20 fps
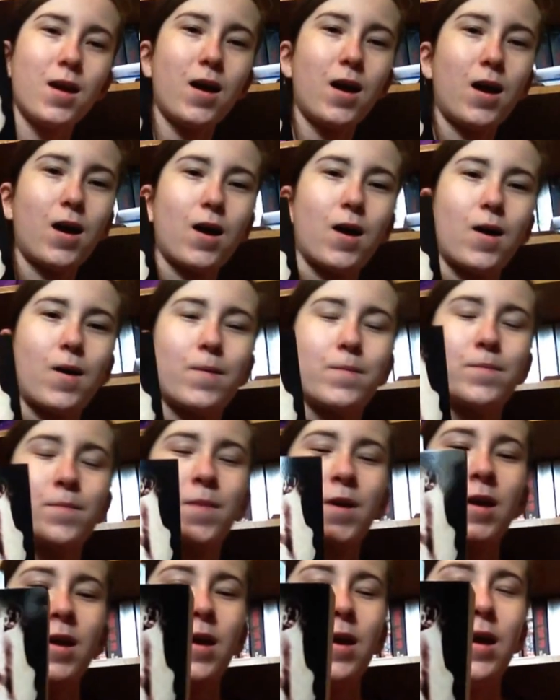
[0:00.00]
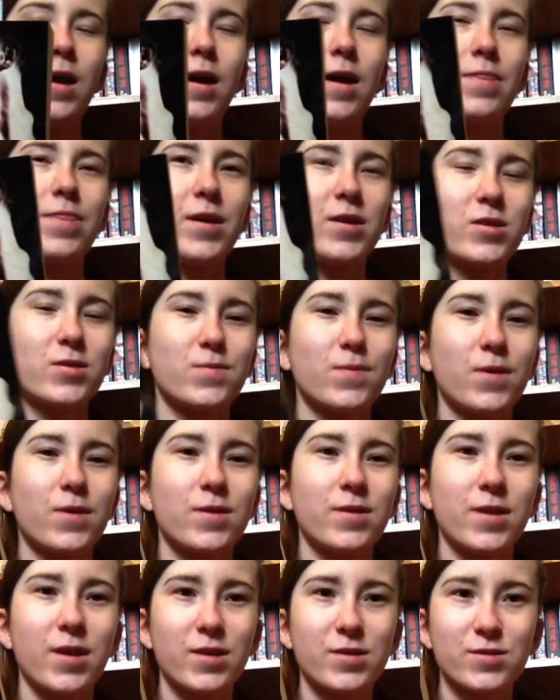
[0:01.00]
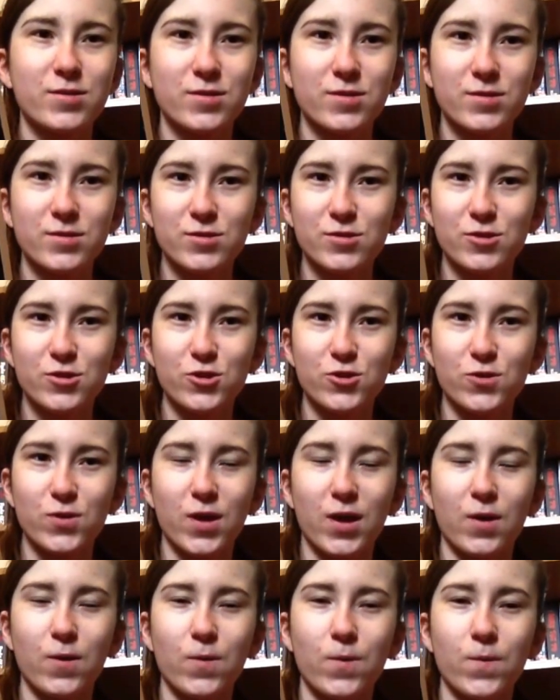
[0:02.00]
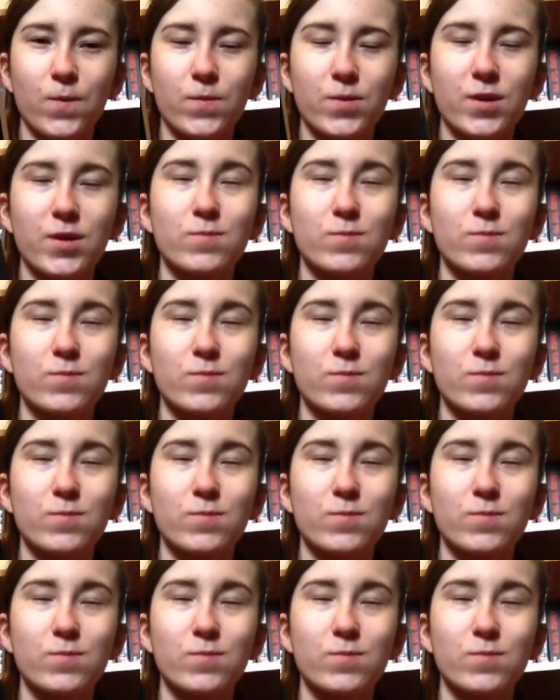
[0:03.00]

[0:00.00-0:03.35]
Um, this one isn't due out, the